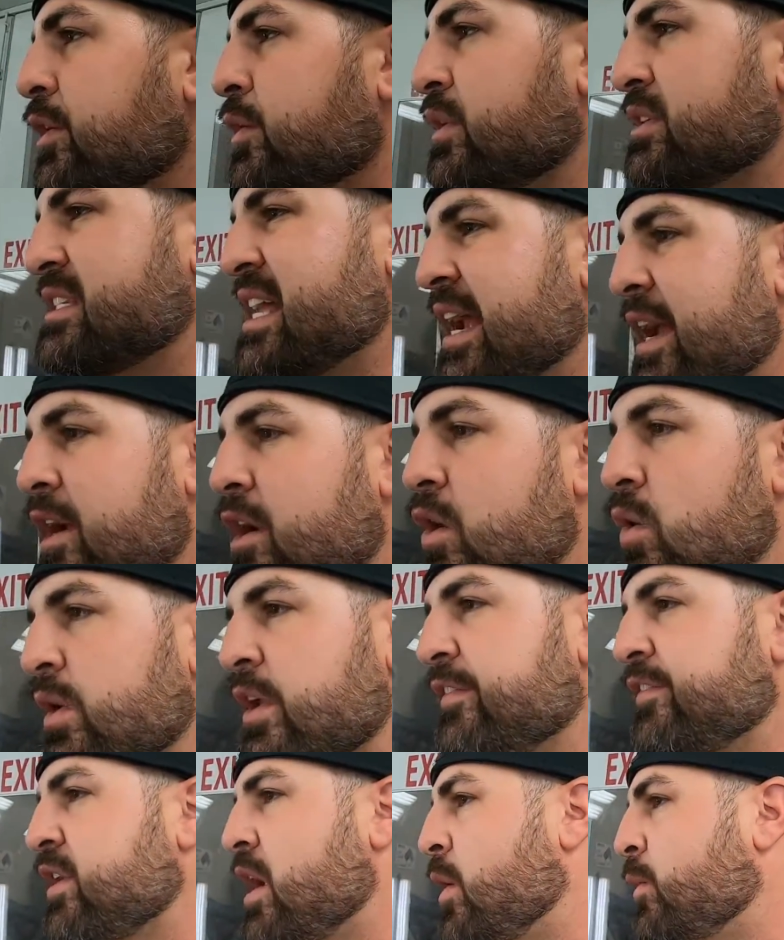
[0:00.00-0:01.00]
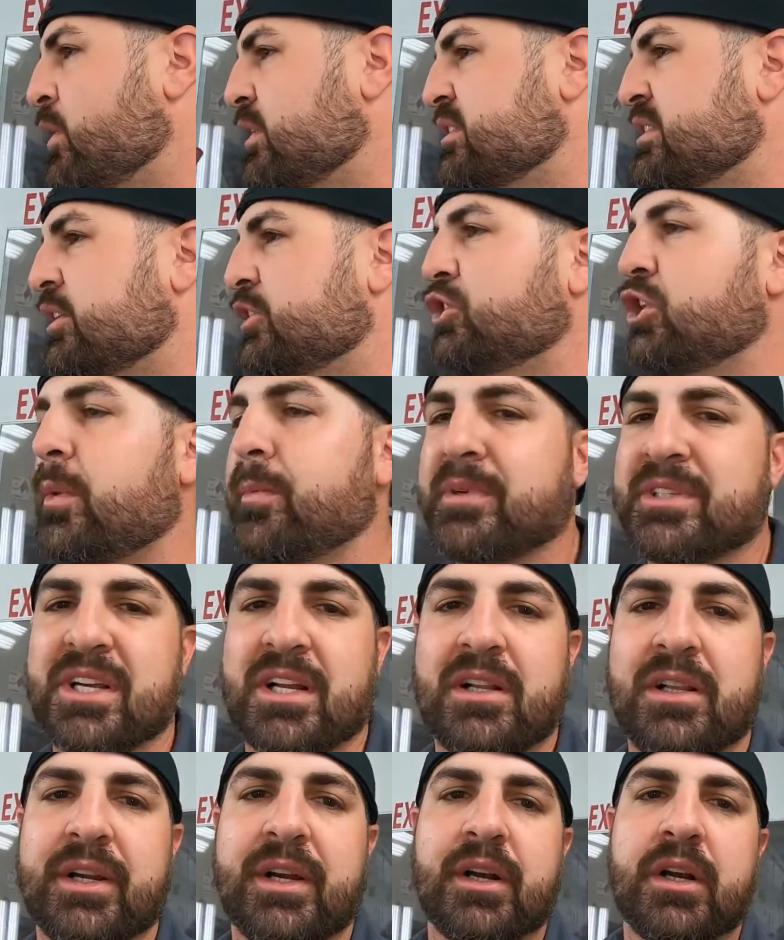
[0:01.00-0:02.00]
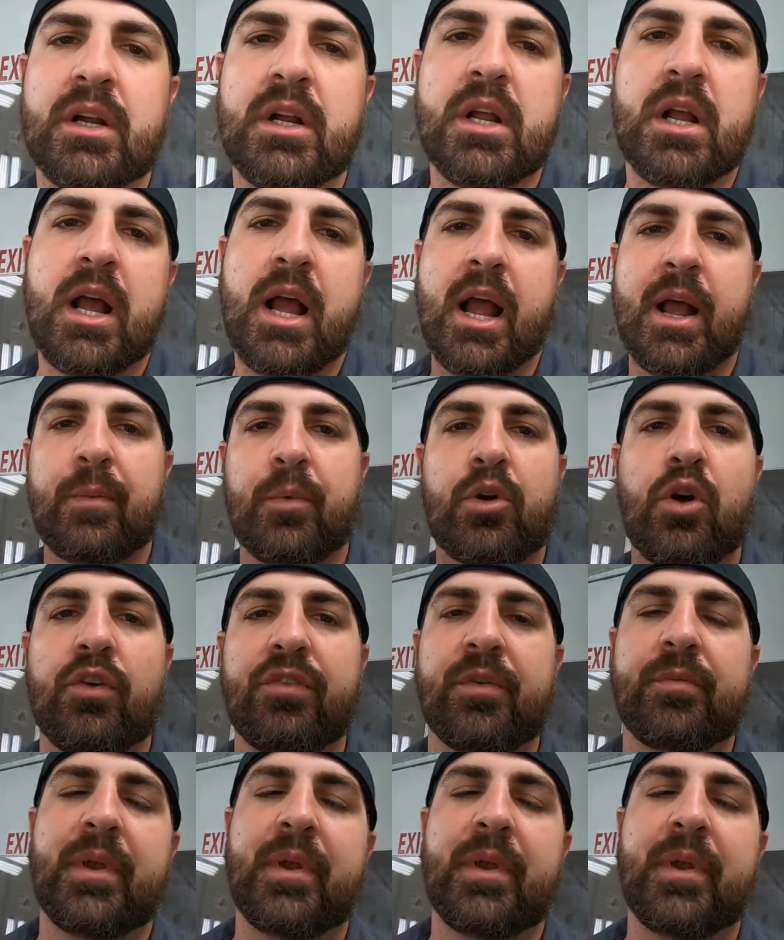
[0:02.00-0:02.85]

gonna do the second coat. If not, we're just gonna jump into clear and we'll go